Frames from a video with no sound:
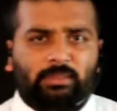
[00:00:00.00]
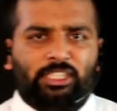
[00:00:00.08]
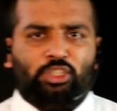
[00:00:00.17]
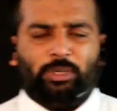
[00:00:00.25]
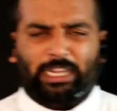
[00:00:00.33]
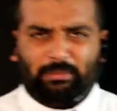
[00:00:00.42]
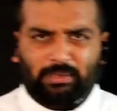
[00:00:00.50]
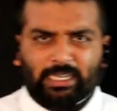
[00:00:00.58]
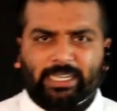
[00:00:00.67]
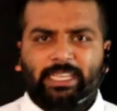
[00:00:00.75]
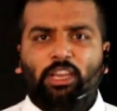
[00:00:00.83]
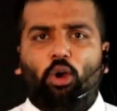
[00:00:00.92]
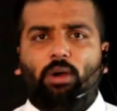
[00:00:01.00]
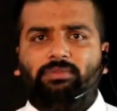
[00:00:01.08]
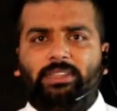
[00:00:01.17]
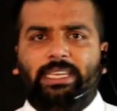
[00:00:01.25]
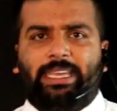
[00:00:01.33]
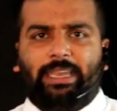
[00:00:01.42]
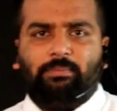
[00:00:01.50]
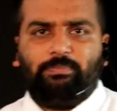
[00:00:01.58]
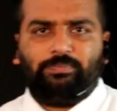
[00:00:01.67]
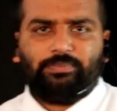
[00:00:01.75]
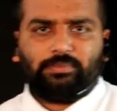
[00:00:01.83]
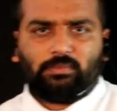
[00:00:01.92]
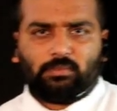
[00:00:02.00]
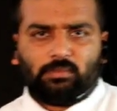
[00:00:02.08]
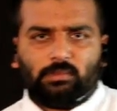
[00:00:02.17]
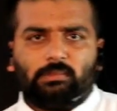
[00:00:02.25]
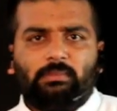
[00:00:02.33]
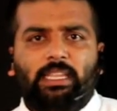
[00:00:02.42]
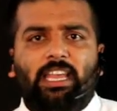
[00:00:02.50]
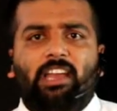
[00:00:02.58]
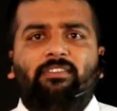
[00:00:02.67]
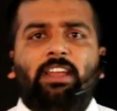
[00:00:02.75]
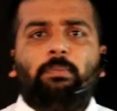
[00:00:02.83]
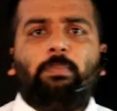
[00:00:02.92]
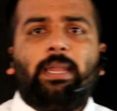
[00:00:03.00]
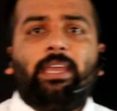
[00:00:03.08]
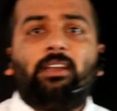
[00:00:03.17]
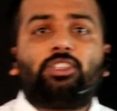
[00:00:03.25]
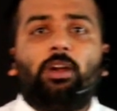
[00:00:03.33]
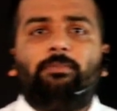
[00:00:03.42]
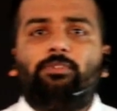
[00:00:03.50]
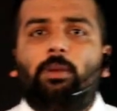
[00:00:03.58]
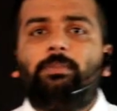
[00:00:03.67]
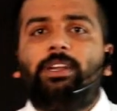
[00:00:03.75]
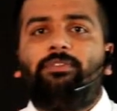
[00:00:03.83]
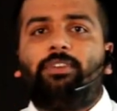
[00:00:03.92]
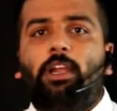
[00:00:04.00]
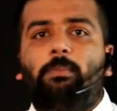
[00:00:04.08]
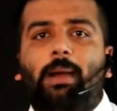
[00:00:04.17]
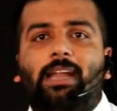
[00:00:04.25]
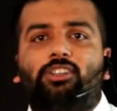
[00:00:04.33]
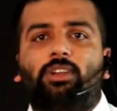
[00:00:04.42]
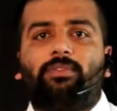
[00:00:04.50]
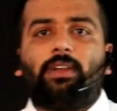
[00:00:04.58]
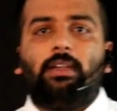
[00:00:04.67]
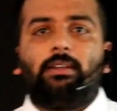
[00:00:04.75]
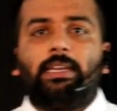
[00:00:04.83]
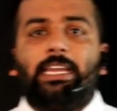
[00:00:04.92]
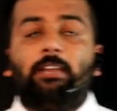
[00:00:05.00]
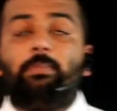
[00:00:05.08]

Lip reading: the suitability of the game. When players come from different parts of country, it